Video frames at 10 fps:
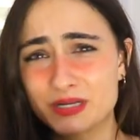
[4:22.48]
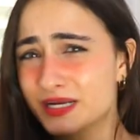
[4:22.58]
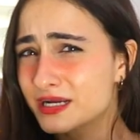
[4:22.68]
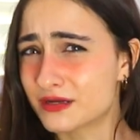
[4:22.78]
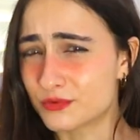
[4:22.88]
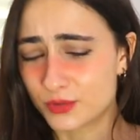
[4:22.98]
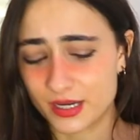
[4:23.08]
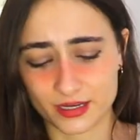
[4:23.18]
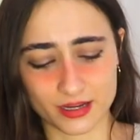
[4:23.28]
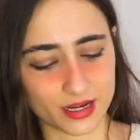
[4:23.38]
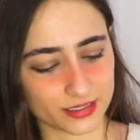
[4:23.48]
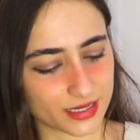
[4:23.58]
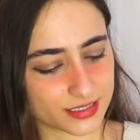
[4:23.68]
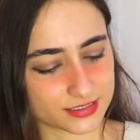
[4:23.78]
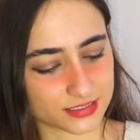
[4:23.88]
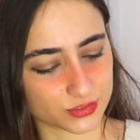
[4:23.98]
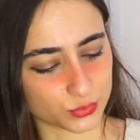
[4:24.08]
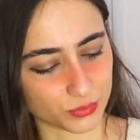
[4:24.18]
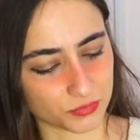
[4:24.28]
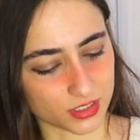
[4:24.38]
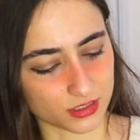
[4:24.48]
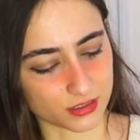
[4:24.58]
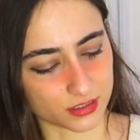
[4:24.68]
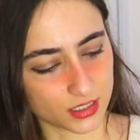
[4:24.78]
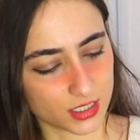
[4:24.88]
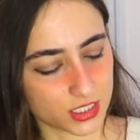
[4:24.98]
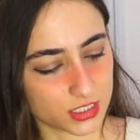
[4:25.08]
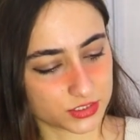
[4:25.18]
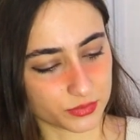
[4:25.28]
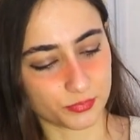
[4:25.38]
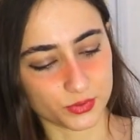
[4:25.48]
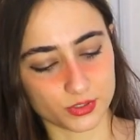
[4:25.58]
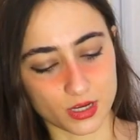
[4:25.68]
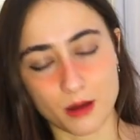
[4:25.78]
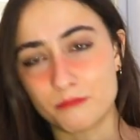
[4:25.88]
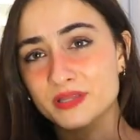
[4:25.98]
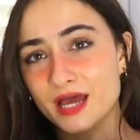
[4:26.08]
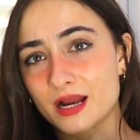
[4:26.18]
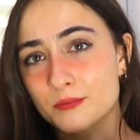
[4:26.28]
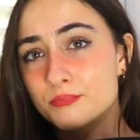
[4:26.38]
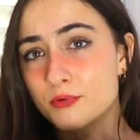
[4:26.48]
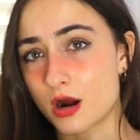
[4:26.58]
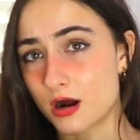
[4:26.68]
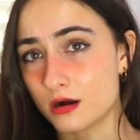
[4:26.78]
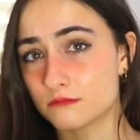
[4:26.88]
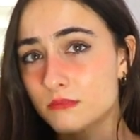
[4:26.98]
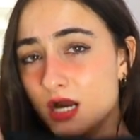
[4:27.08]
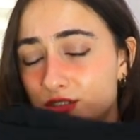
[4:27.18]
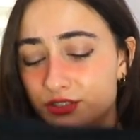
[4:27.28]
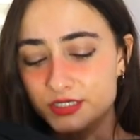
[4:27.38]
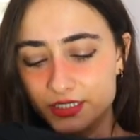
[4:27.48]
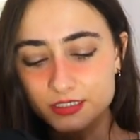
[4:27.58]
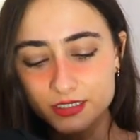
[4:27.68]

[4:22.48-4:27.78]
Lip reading: but in a good way. I guess it will be good to put a black bra underneath